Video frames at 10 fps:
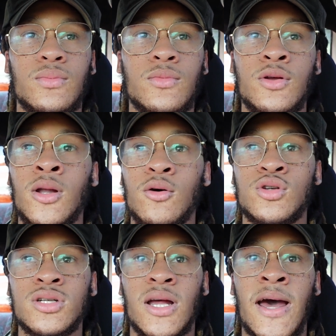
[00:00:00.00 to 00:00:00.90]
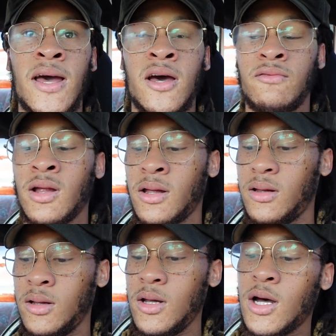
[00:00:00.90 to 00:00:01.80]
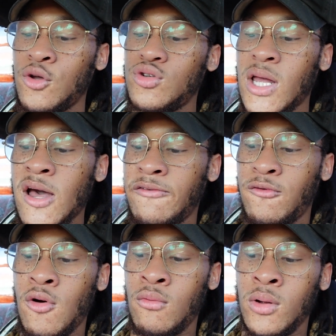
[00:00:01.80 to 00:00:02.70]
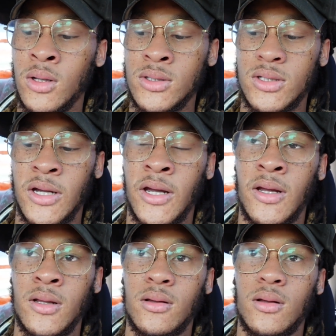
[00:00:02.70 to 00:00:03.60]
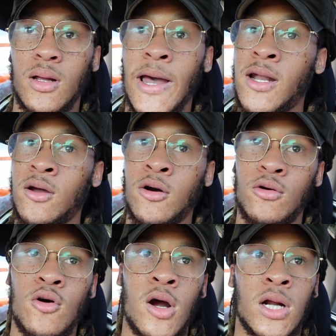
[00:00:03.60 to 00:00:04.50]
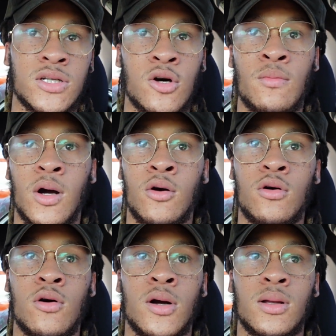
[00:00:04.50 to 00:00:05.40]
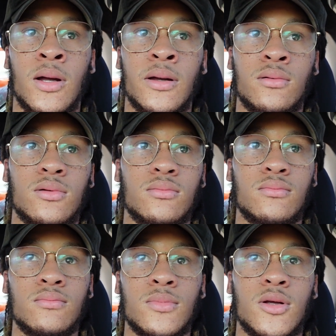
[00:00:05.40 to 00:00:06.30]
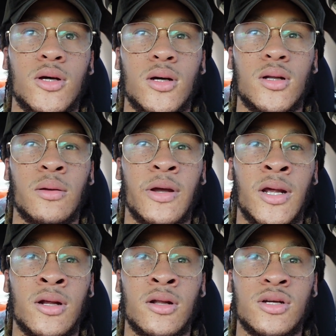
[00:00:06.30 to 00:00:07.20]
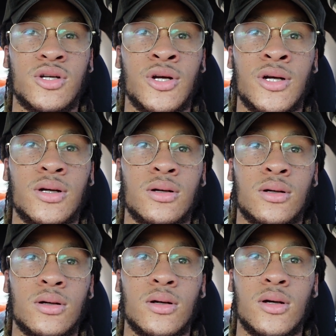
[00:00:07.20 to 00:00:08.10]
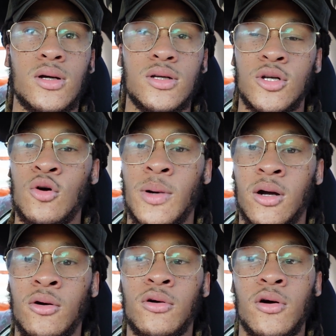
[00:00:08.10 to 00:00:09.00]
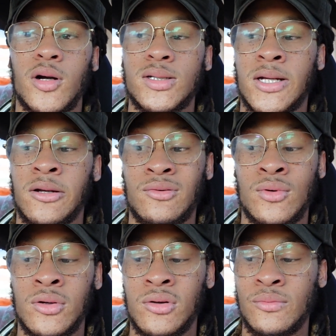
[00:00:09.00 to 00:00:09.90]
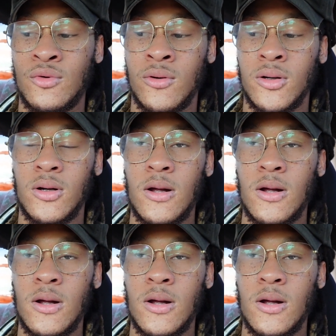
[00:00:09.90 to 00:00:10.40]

you know, just to have, like, I used to have four-wheelers and I had a go-kart. I sold my go-kart like the beginning of this year. Sold my go-kart because I didn't want it no more.